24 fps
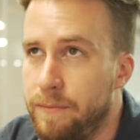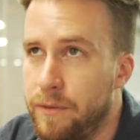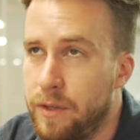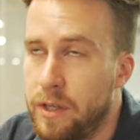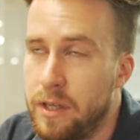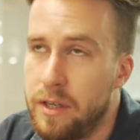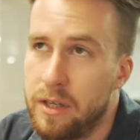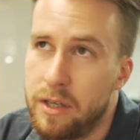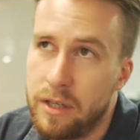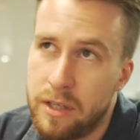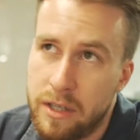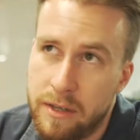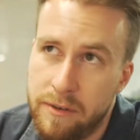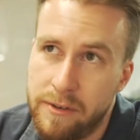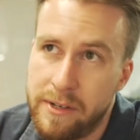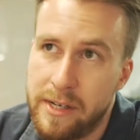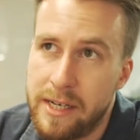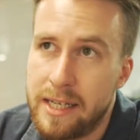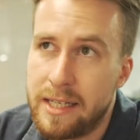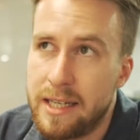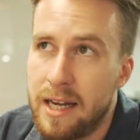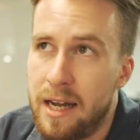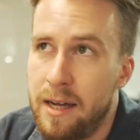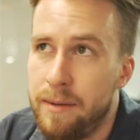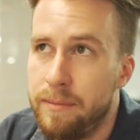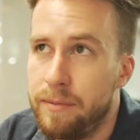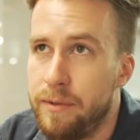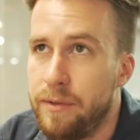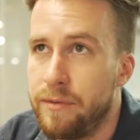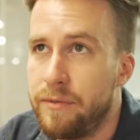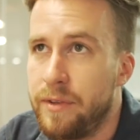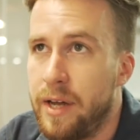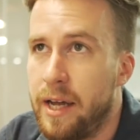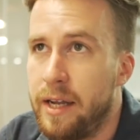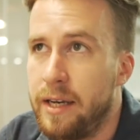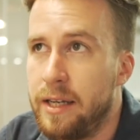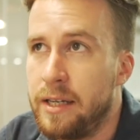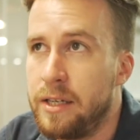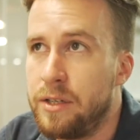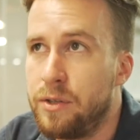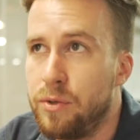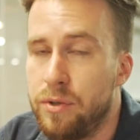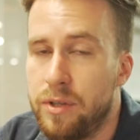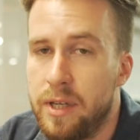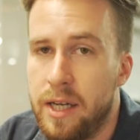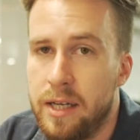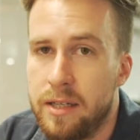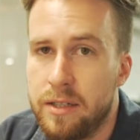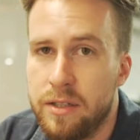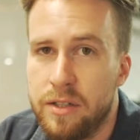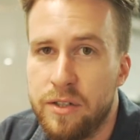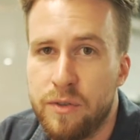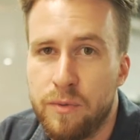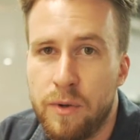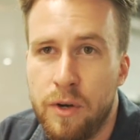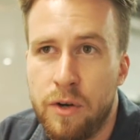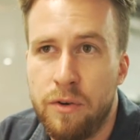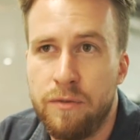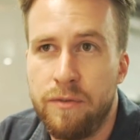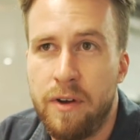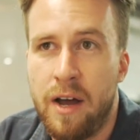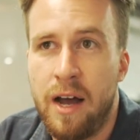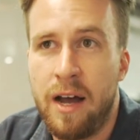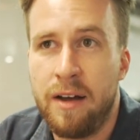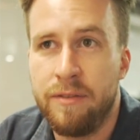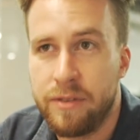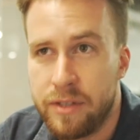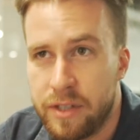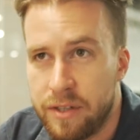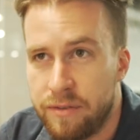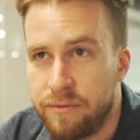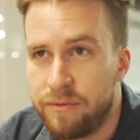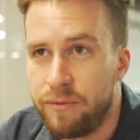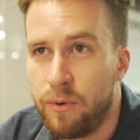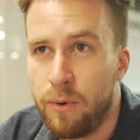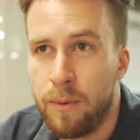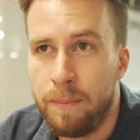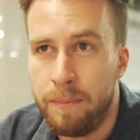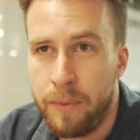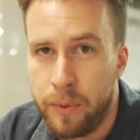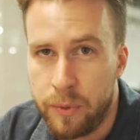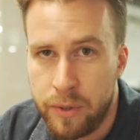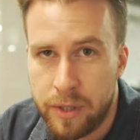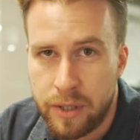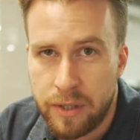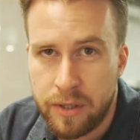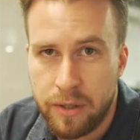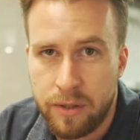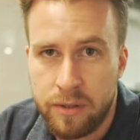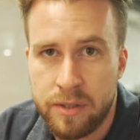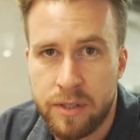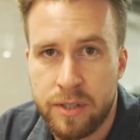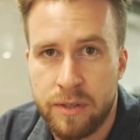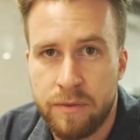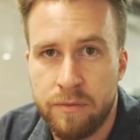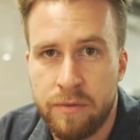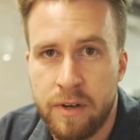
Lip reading: give you an example of that, in 2012, Harvard did $4 billion in